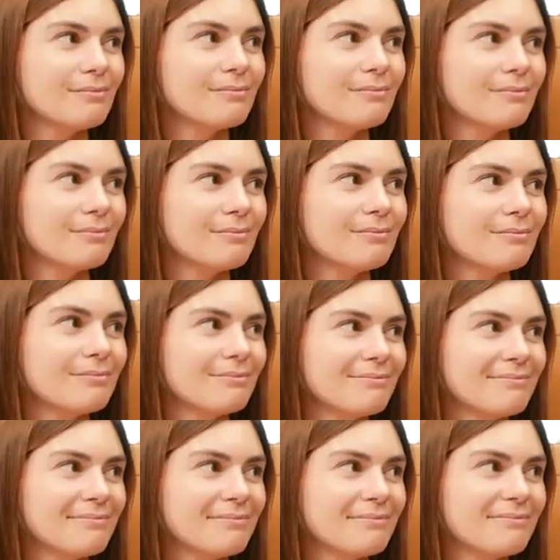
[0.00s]

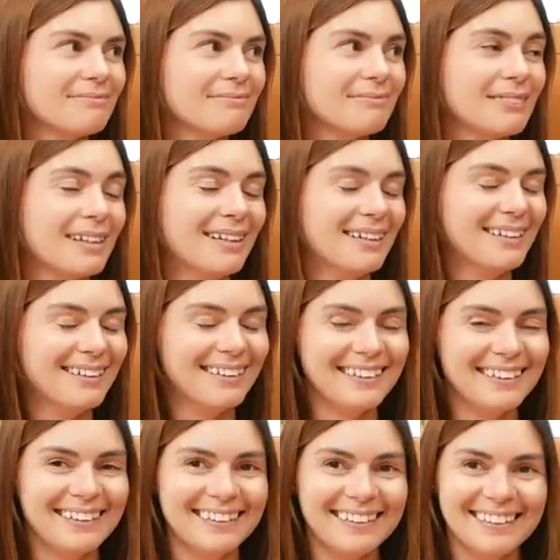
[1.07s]

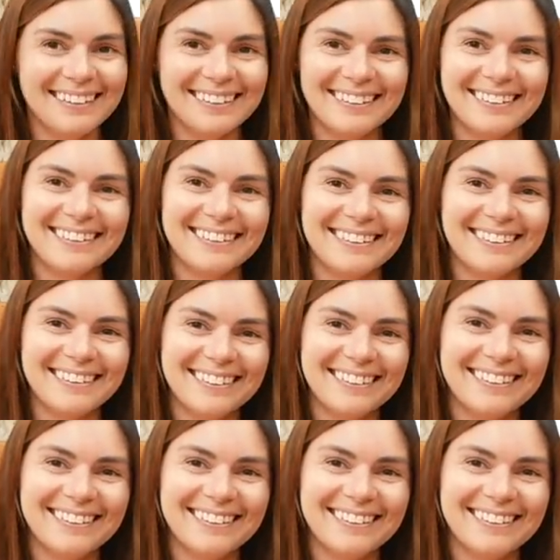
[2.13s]
No words are spoken by the person on screen.